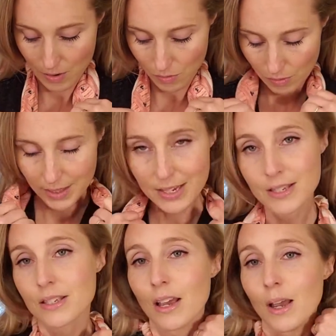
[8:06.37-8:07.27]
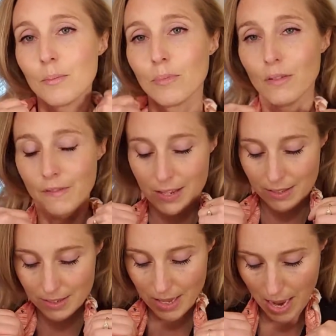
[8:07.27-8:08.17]
Well, this
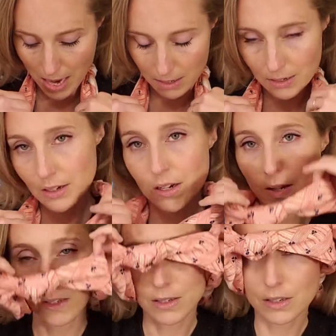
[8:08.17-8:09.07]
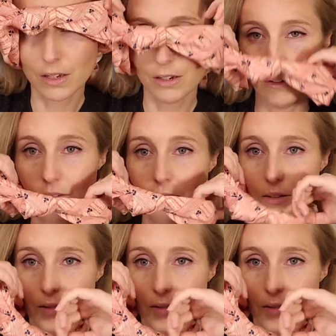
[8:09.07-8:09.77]
prevents that. So,